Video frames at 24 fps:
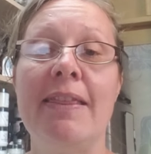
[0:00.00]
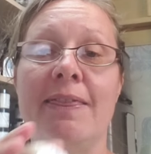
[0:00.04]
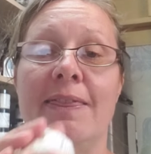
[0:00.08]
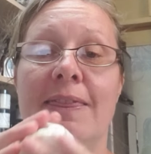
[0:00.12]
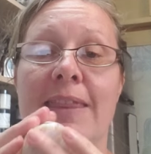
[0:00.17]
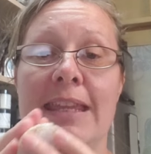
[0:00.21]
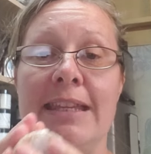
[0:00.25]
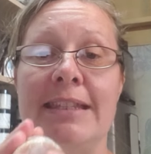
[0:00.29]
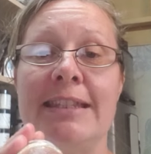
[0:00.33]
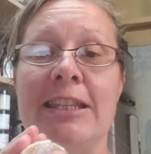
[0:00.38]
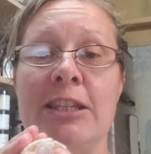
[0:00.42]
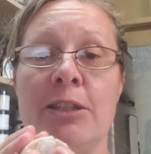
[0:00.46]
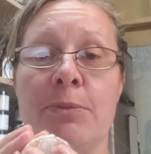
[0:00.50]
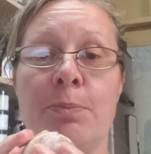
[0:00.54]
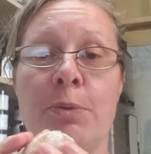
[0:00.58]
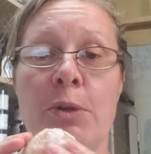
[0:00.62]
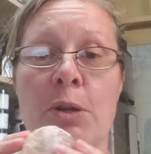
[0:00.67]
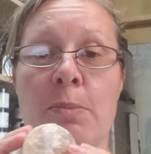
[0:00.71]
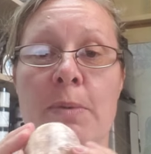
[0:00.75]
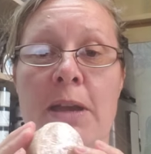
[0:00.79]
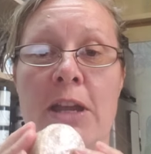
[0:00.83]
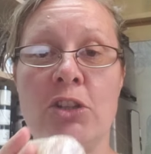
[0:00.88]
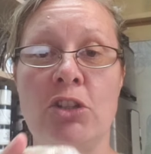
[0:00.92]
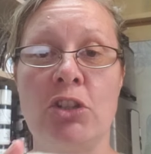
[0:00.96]
This is
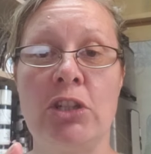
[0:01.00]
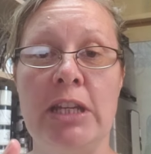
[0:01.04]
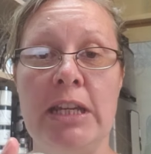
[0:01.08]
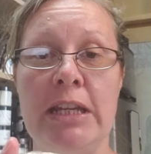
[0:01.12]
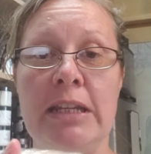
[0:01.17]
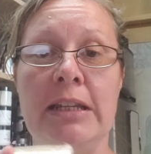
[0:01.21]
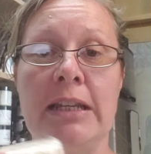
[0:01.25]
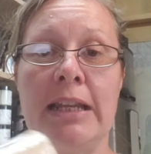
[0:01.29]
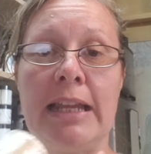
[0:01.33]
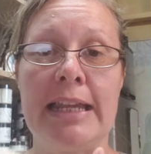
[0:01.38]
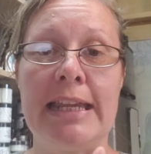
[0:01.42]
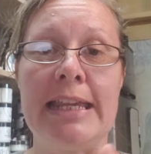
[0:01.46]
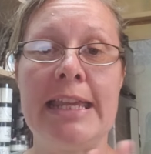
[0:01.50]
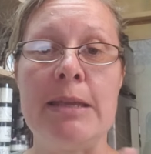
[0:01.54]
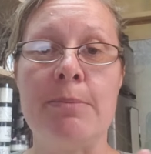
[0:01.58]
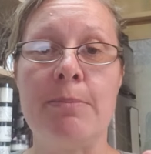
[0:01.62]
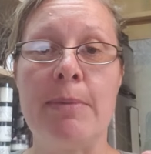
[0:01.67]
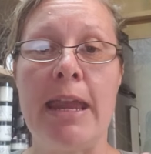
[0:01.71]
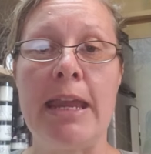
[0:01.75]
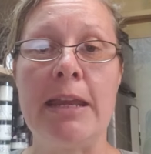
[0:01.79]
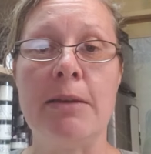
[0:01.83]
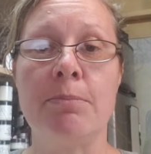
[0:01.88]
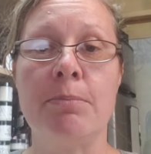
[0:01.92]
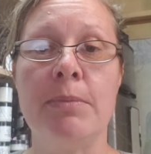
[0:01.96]
pretty much the inlay. He
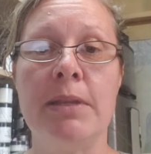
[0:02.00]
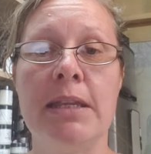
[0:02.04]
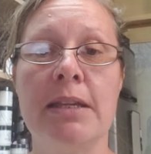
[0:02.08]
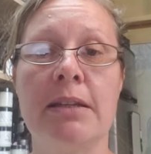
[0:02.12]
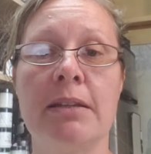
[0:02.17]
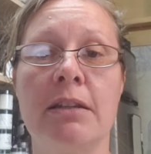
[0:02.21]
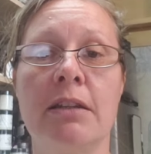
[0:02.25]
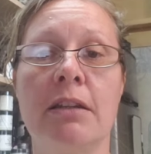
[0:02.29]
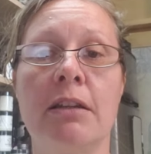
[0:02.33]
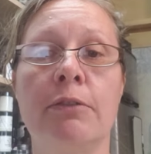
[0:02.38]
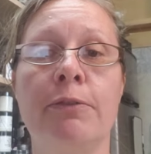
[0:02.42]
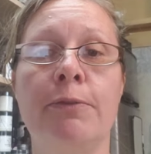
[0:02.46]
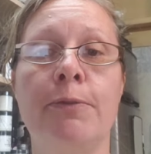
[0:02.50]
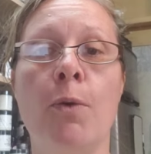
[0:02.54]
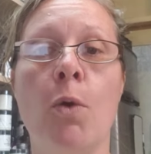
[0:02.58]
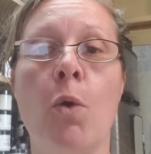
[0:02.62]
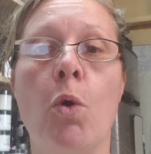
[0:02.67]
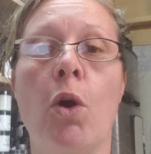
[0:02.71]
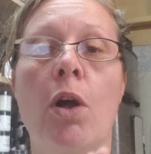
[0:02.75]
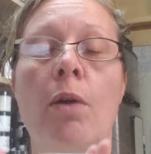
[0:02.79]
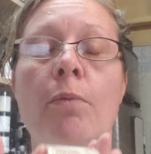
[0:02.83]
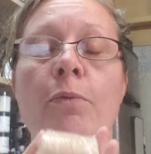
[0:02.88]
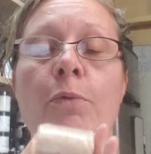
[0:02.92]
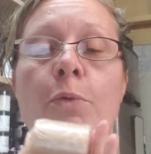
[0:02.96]
made me a little
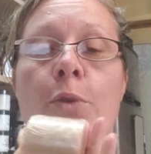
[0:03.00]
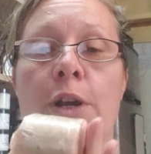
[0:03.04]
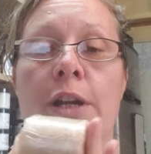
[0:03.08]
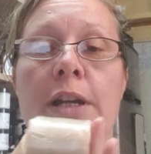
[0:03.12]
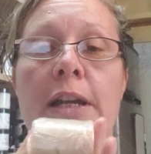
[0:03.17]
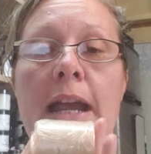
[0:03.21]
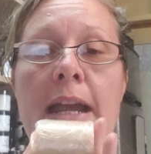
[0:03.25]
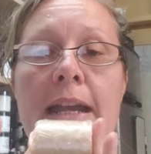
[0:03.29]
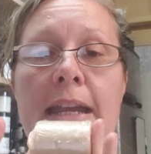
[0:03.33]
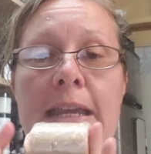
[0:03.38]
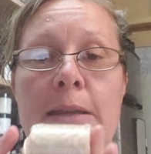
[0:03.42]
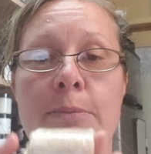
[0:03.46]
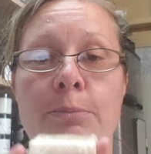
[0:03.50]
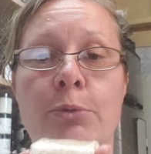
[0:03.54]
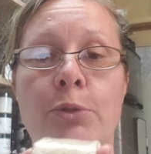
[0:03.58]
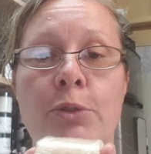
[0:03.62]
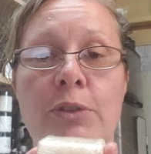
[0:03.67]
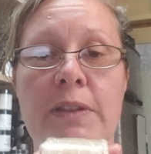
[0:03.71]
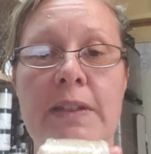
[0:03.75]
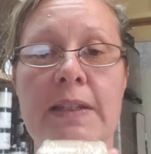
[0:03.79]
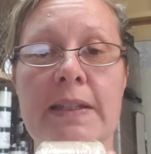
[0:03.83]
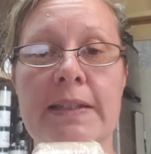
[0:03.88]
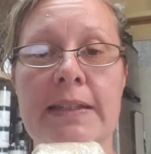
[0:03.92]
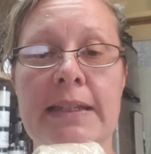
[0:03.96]
form where I can
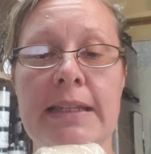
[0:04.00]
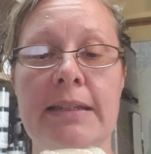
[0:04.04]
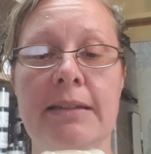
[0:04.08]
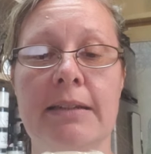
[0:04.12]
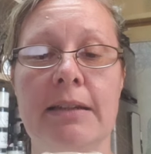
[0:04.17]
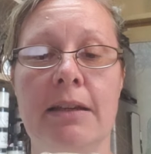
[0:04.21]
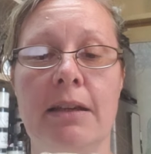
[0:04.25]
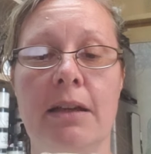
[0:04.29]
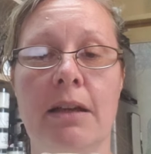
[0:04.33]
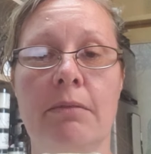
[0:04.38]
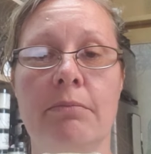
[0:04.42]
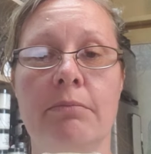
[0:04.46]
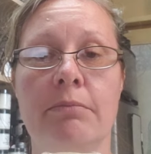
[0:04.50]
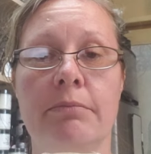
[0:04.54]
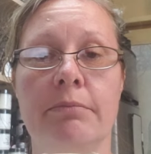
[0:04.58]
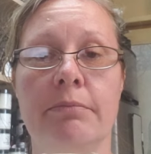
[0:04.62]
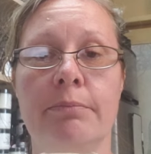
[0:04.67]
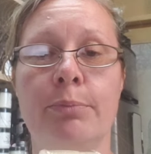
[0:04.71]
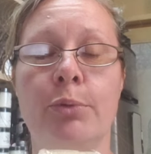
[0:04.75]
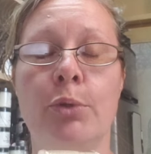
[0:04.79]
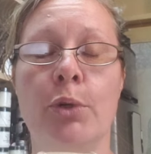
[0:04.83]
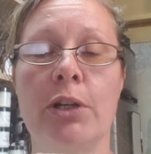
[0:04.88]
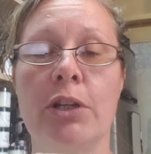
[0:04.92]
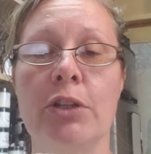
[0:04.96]
put these in um,
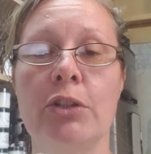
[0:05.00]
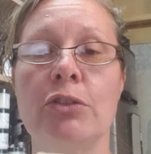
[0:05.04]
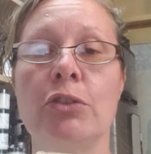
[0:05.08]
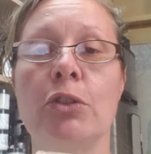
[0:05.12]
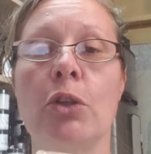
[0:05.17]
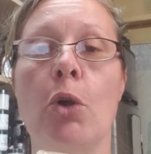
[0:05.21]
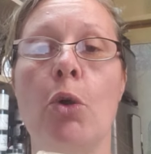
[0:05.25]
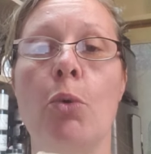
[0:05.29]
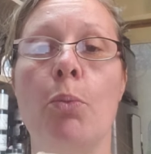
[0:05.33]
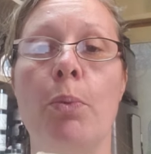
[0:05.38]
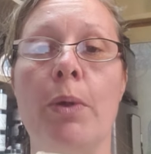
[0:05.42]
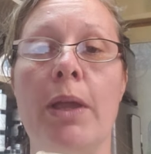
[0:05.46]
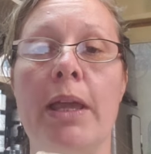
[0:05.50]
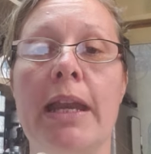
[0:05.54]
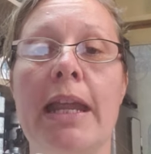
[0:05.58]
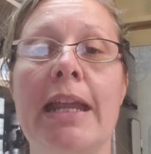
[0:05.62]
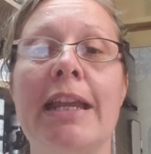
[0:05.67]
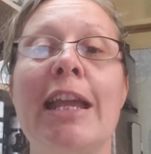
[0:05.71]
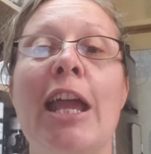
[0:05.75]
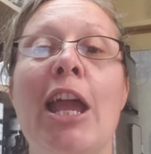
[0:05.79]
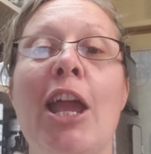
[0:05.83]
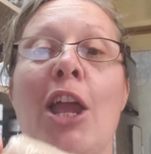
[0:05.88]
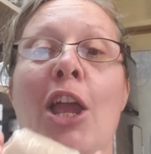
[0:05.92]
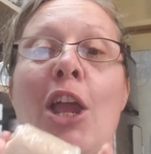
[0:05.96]
of soap in it.